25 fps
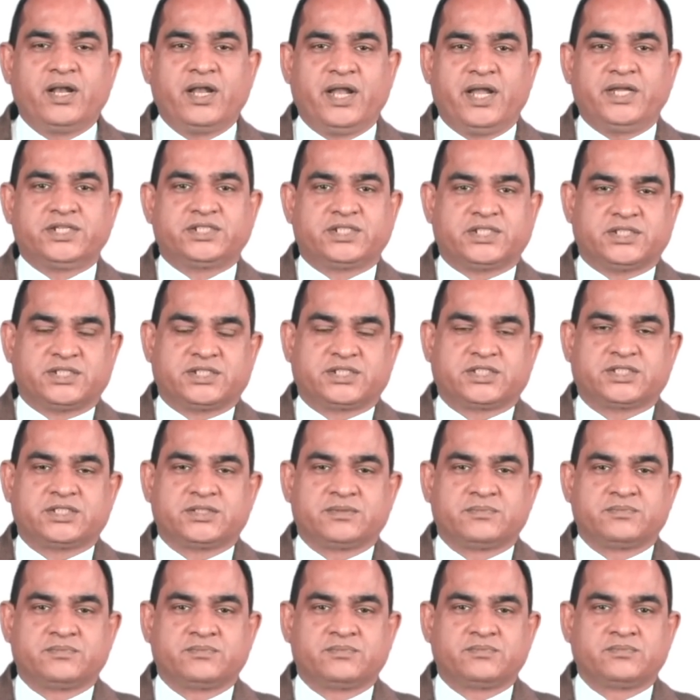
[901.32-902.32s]
Nations.
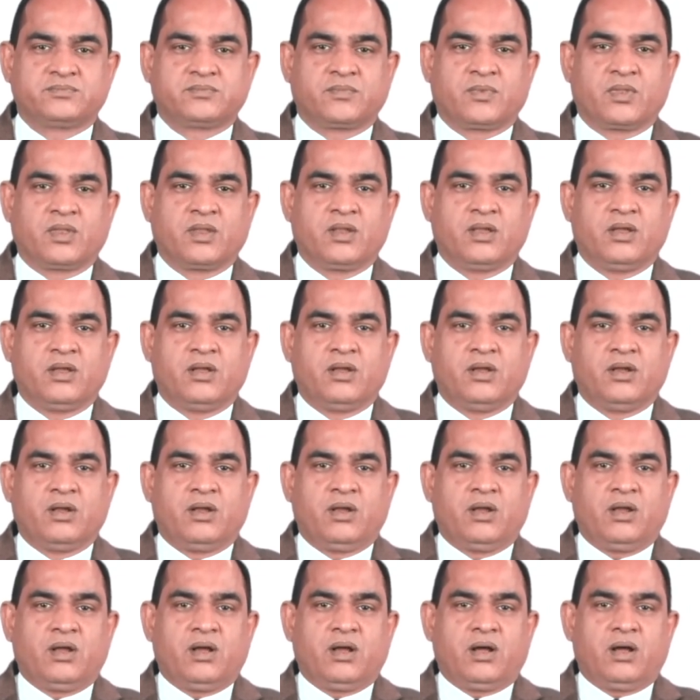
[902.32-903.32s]

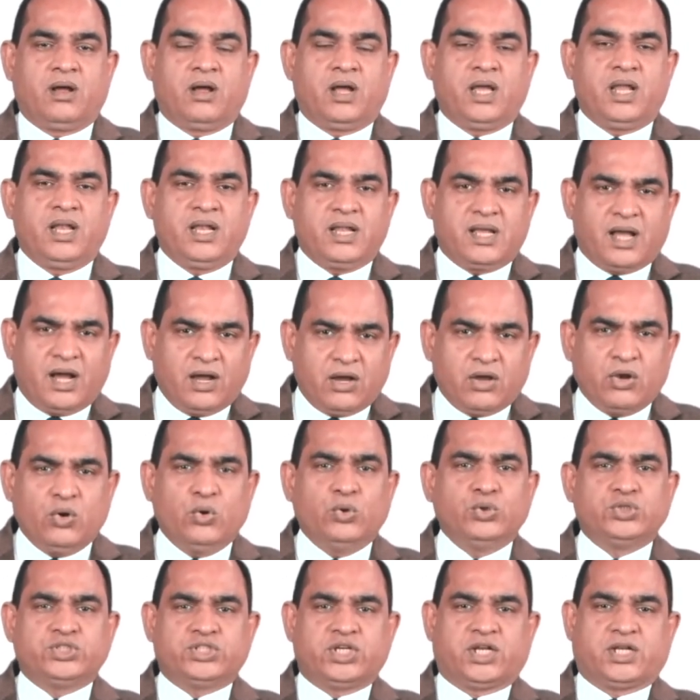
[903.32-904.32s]
In
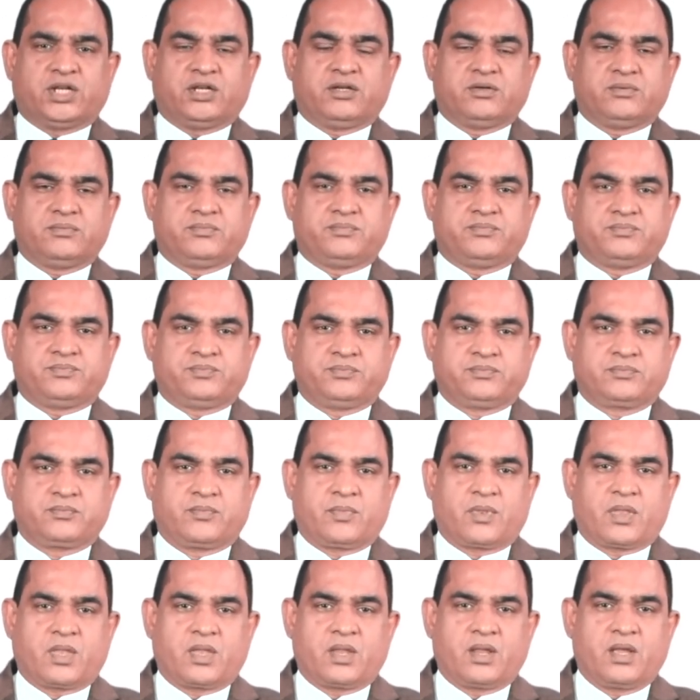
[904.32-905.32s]
conclusion,
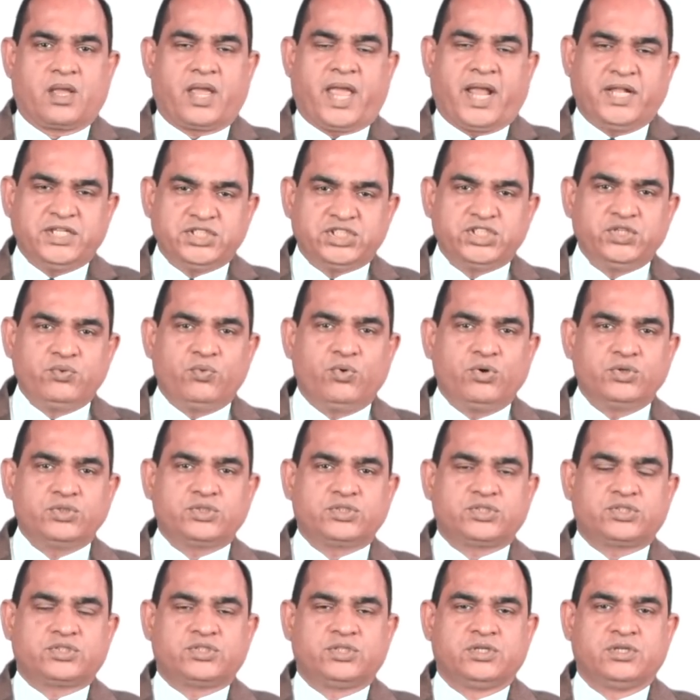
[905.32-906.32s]

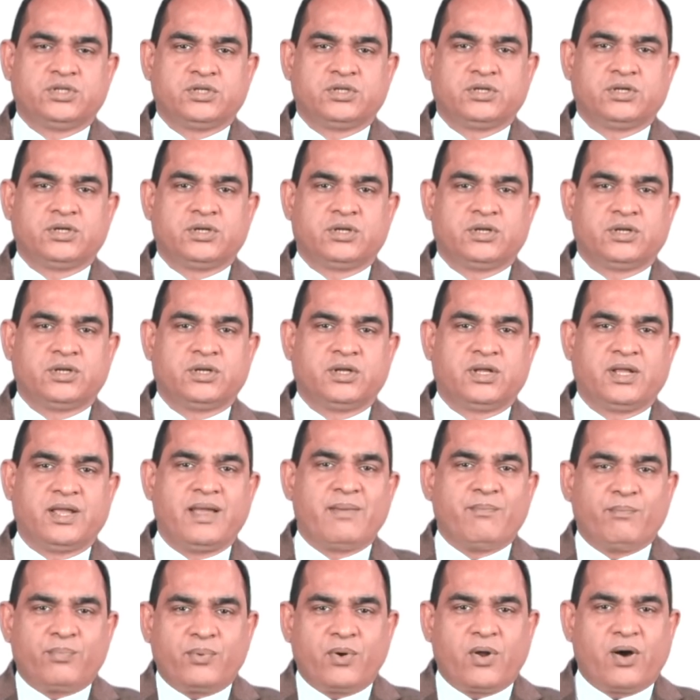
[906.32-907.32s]
NGOs
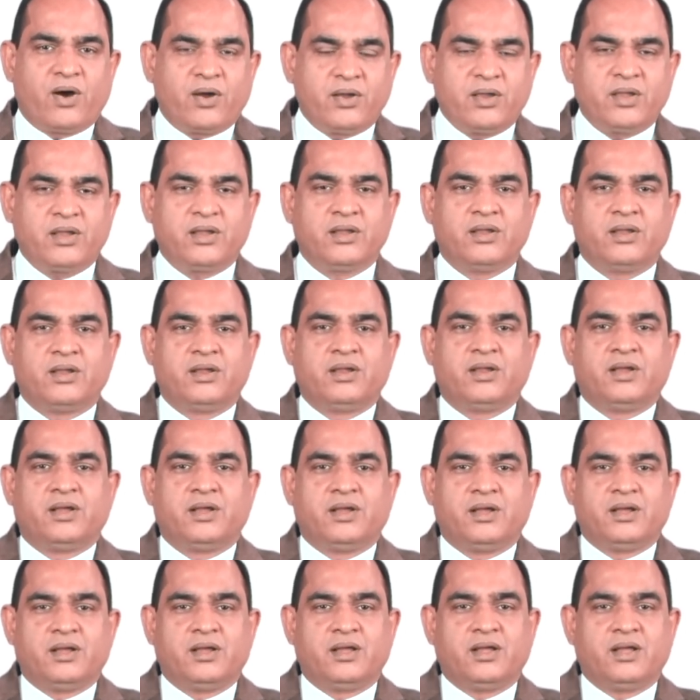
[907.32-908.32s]
employ
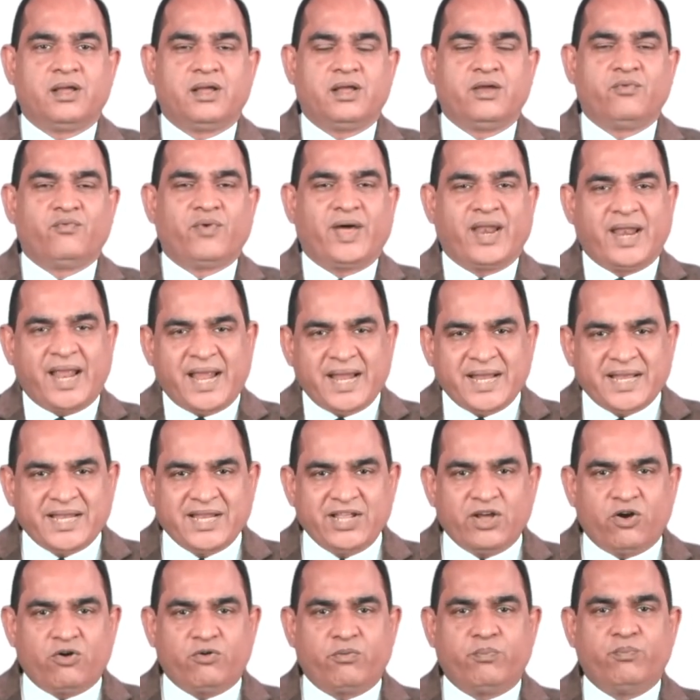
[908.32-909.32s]
a
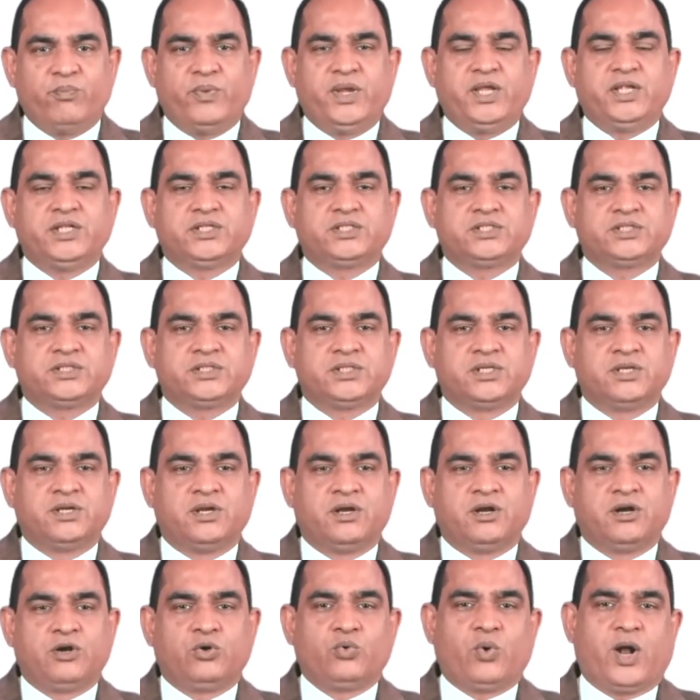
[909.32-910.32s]
variety of means
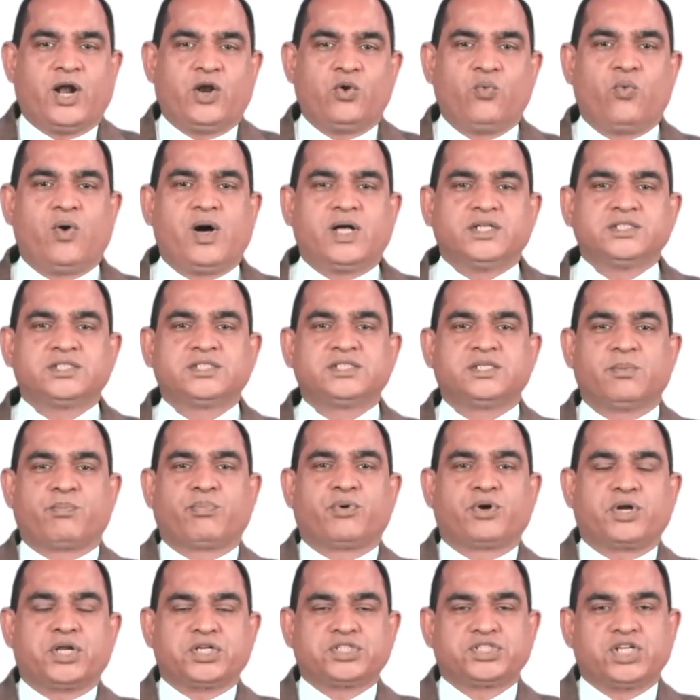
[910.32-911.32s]
to advance the
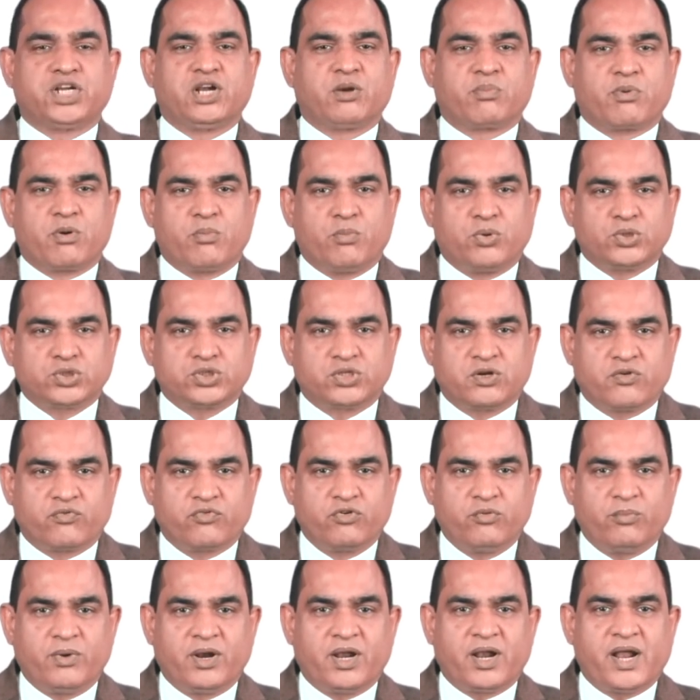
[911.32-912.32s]
protection and promotion of
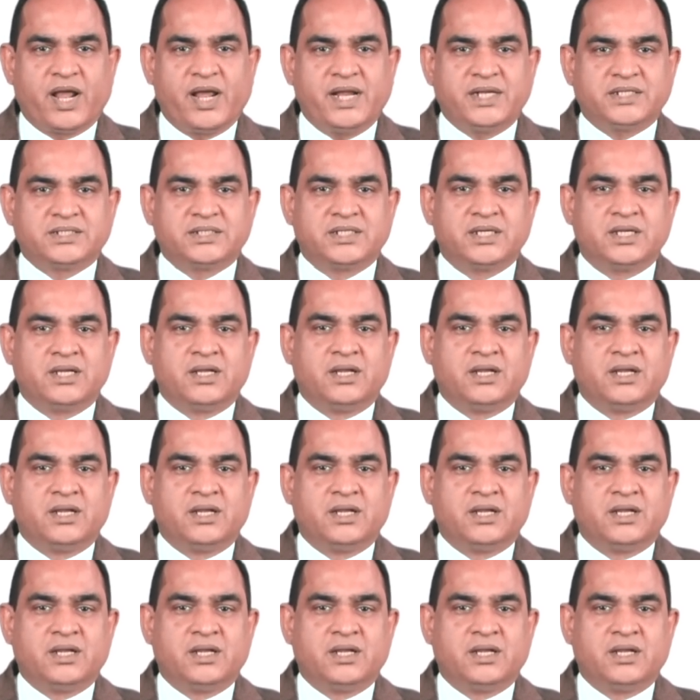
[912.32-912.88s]
human rights,